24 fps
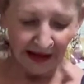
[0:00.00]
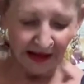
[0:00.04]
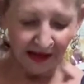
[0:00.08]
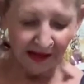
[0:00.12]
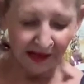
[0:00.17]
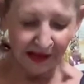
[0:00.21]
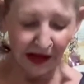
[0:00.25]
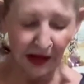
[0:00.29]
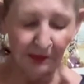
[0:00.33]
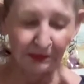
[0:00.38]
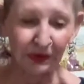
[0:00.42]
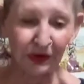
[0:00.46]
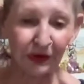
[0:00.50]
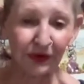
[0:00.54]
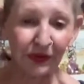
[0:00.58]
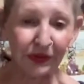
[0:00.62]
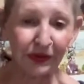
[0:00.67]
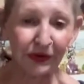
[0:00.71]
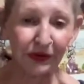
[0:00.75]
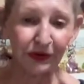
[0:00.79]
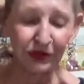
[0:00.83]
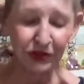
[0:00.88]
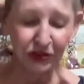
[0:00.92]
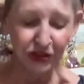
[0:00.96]
Number
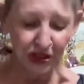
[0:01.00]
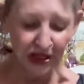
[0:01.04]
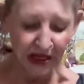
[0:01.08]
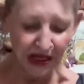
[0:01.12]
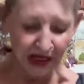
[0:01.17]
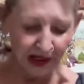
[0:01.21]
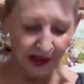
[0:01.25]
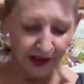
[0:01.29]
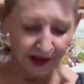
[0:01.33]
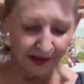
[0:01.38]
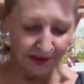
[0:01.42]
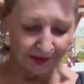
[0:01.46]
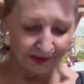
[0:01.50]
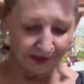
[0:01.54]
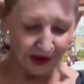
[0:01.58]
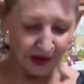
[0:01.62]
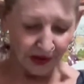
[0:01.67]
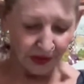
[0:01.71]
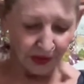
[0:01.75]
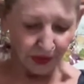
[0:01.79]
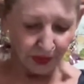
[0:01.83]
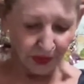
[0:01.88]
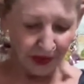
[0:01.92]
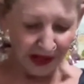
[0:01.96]
13,
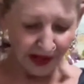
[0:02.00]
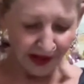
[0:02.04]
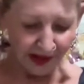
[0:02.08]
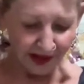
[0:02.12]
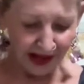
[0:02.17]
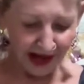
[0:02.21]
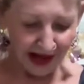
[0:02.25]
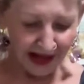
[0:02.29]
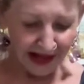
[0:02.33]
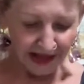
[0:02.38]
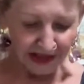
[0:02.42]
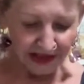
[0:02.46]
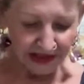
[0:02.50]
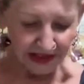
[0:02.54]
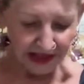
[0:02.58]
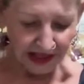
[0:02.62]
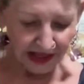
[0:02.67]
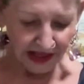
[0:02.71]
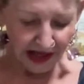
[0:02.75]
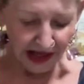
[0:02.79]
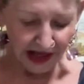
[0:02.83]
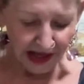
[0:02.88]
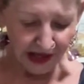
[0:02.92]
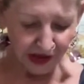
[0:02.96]
realize
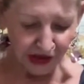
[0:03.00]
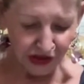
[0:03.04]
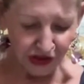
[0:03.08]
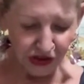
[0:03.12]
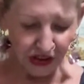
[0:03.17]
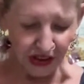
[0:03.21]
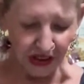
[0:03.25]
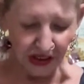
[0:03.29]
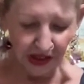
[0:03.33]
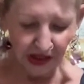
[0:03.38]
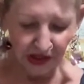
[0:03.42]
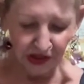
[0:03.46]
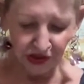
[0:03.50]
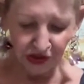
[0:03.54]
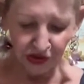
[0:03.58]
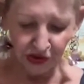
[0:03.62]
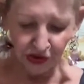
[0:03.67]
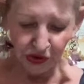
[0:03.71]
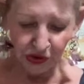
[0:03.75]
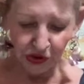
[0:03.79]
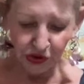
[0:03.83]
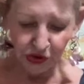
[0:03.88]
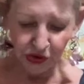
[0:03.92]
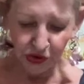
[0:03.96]
that energy is
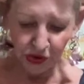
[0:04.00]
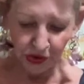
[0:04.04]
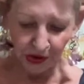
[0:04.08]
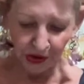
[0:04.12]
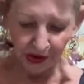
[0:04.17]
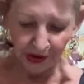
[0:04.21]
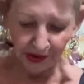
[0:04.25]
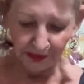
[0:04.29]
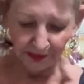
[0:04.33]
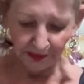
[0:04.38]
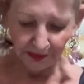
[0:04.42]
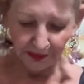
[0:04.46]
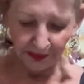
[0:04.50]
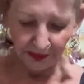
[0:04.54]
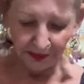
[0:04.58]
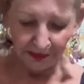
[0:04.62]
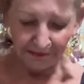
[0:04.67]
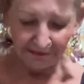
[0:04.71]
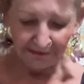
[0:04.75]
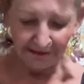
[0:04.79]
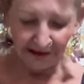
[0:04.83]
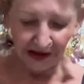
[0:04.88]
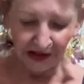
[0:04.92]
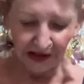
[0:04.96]
neutral.
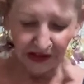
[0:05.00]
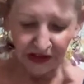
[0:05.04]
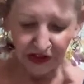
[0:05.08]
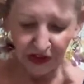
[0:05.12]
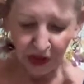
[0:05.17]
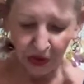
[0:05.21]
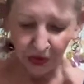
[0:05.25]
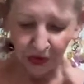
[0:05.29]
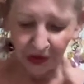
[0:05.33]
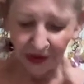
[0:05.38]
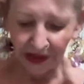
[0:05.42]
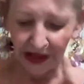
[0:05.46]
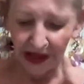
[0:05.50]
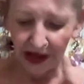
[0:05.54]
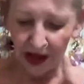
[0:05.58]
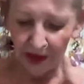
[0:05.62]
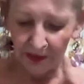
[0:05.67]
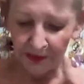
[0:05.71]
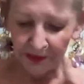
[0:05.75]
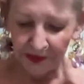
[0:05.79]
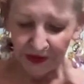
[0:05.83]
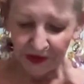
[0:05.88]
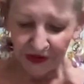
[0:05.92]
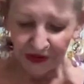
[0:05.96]
It is only our
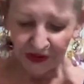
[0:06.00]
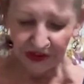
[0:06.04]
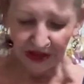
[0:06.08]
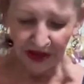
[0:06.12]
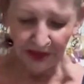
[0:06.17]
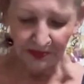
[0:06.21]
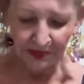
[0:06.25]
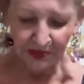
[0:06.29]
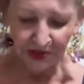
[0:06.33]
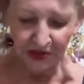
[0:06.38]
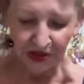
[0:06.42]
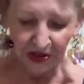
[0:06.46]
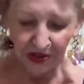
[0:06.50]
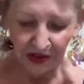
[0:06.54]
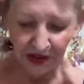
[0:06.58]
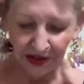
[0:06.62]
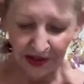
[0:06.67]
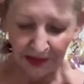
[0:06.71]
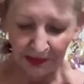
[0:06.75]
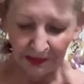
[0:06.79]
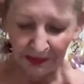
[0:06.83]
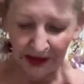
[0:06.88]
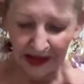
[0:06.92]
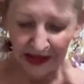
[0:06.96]
perception
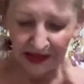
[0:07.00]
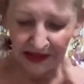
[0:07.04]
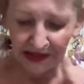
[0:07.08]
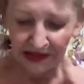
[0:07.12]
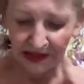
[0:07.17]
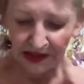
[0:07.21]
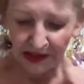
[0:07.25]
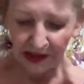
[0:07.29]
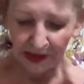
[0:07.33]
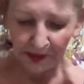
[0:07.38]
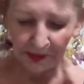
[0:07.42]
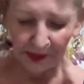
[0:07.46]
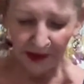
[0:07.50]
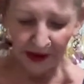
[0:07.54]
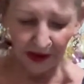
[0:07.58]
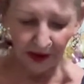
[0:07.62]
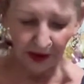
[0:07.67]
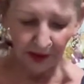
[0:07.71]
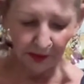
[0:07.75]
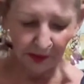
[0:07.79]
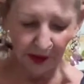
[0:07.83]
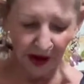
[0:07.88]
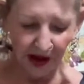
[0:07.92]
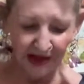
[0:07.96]
that makes it
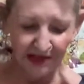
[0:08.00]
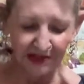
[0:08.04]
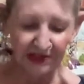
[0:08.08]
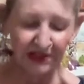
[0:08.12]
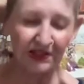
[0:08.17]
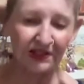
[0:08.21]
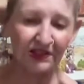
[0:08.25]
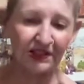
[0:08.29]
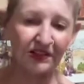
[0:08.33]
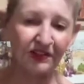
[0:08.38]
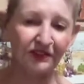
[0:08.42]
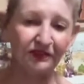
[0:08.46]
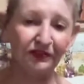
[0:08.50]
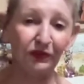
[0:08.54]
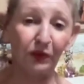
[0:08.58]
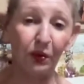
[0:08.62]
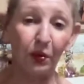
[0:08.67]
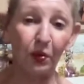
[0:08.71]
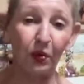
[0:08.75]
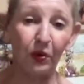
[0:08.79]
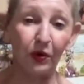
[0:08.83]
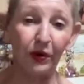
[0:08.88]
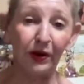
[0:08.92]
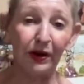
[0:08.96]
appear positive
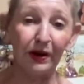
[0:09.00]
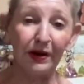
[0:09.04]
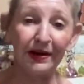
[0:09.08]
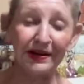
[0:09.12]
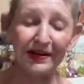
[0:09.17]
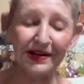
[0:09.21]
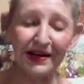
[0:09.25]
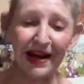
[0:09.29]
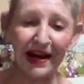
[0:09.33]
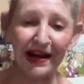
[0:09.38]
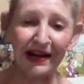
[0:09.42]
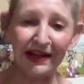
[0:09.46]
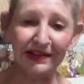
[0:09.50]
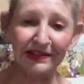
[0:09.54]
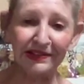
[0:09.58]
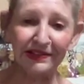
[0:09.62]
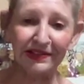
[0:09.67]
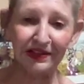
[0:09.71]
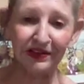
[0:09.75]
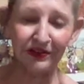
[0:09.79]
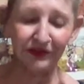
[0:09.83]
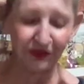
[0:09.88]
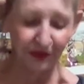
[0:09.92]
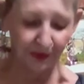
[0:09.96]
or
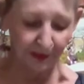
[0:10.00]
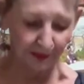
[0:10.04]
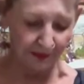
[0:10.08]
negative.